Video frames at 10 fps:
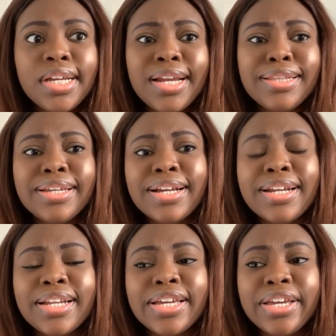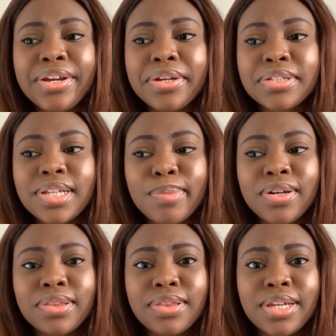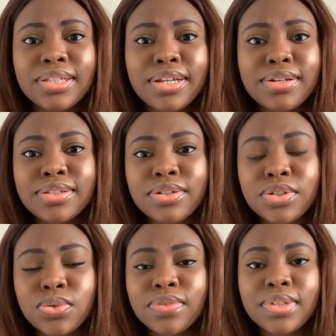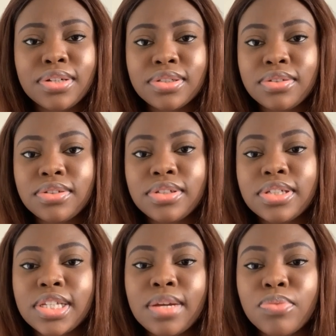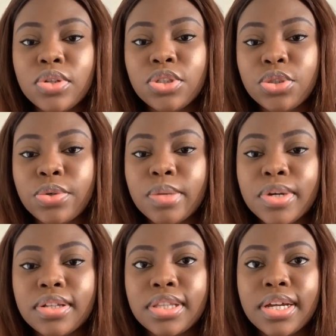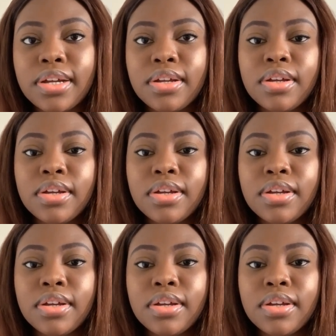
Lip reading: I think Canada here is about $10,000 or $12,000. I'm not sure about that,